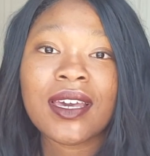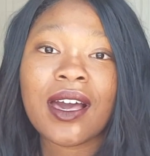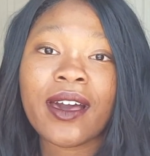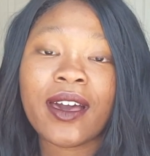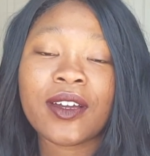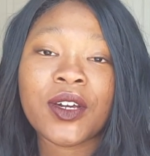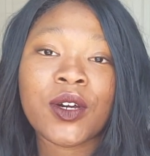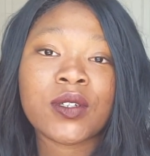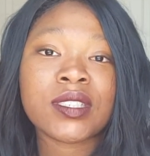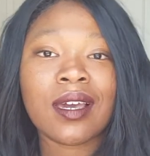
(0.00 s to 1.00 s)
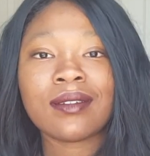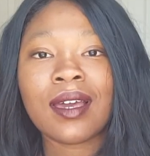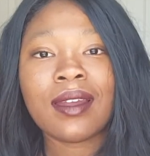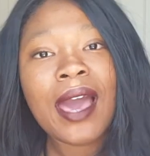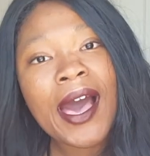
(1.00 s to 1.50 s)
go check
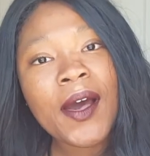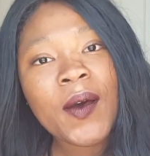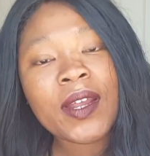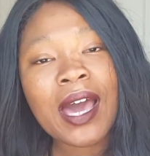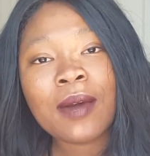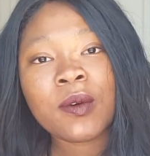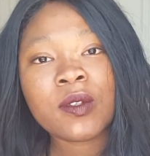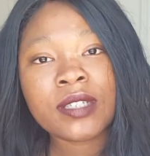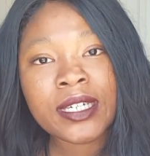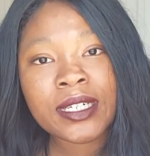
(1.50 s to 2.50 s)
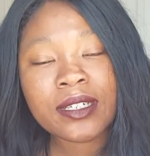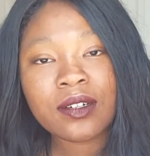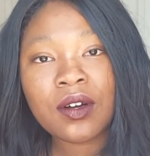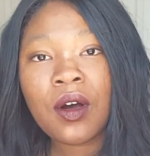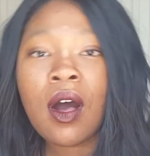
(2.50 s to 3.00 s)
that out. I will link
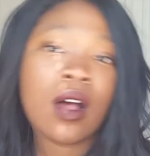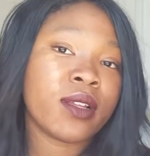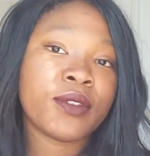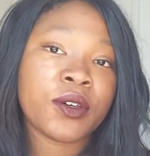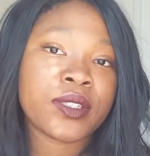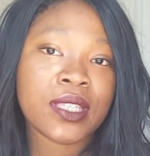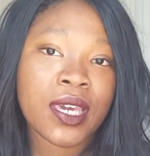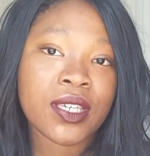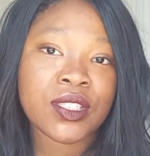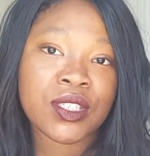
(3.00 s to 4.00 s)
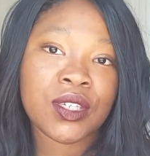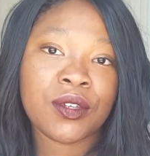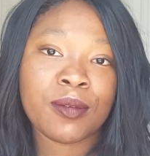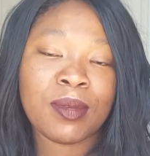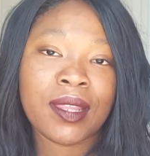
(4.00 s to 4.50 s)
all of those things to
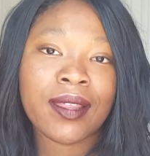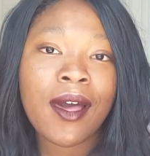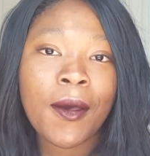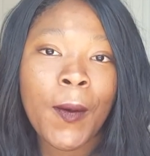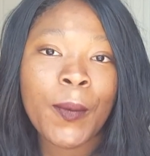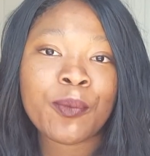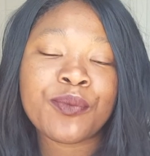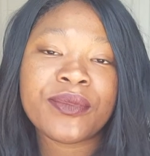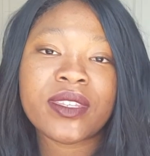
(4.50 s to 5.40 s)
you below.